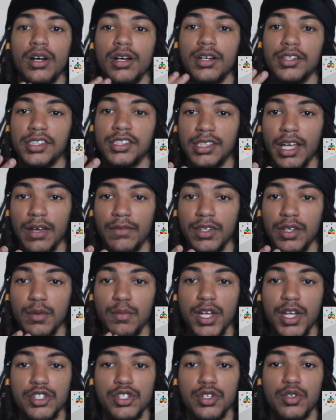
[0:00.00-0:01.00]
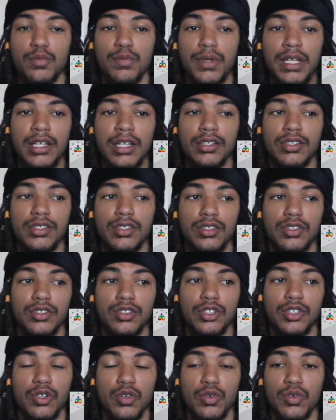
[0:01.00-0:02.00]
7-dimensional
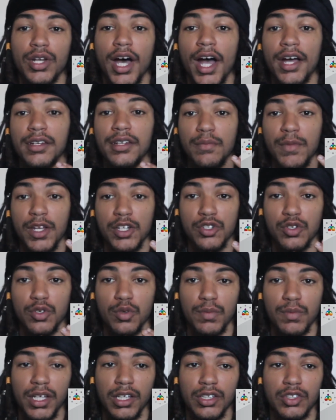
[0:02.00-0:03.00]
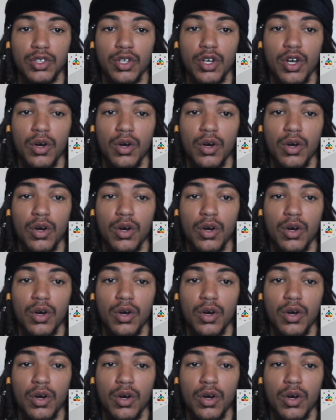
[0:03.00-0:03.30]
beings to 9-dimensional beings.